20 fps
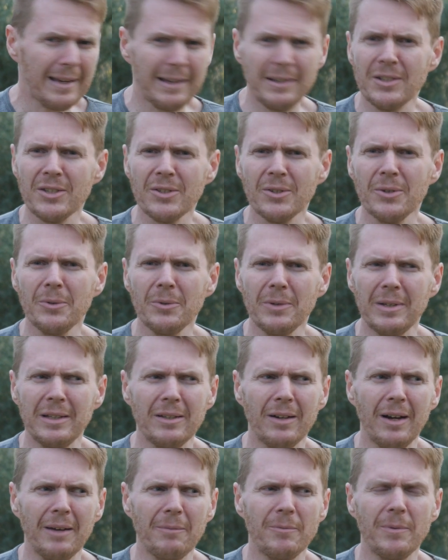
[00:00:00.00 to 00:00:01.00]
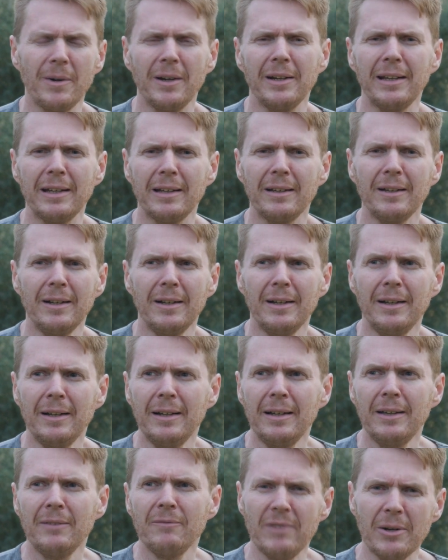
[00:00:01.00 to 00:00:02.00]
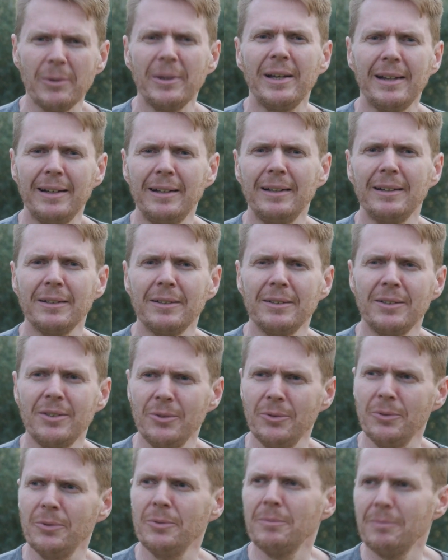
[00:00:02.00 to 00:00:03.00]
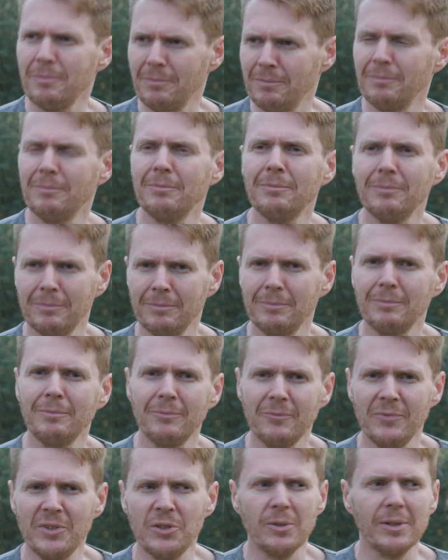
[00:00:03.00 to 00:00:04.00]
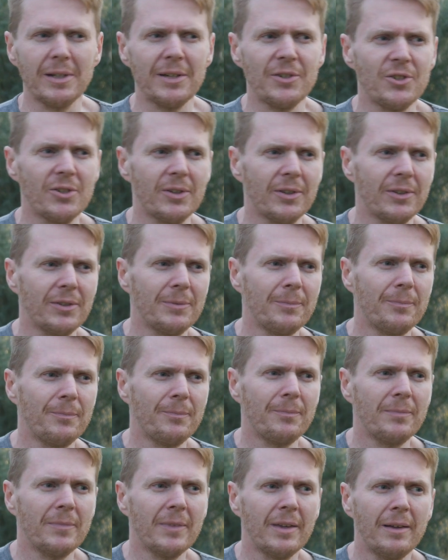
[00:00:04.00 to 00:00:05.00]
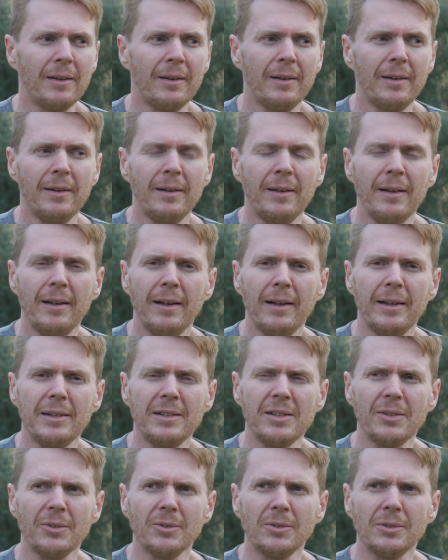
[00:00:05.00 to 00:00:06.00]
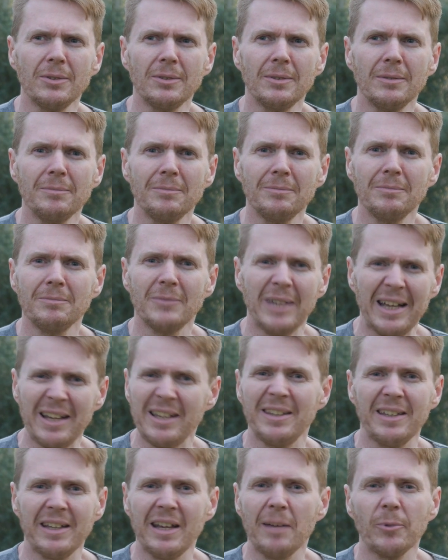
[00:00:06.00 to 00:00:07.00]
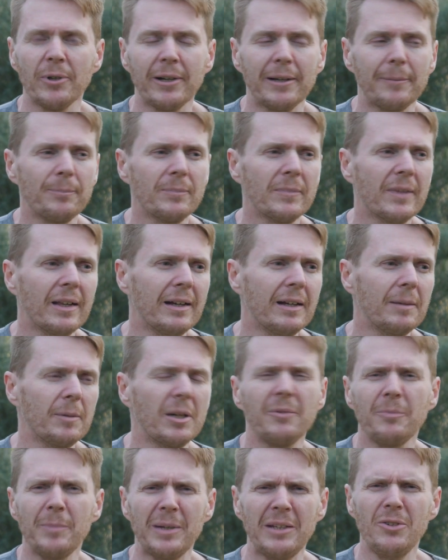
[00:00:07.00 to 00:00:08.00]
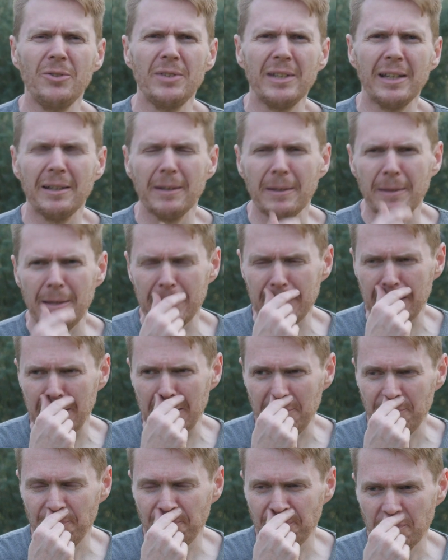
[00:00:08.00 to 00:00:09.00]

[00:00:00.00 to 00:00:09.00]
And so I'm finding very hard to visualize shots until I get the camera out. I've been using, there's a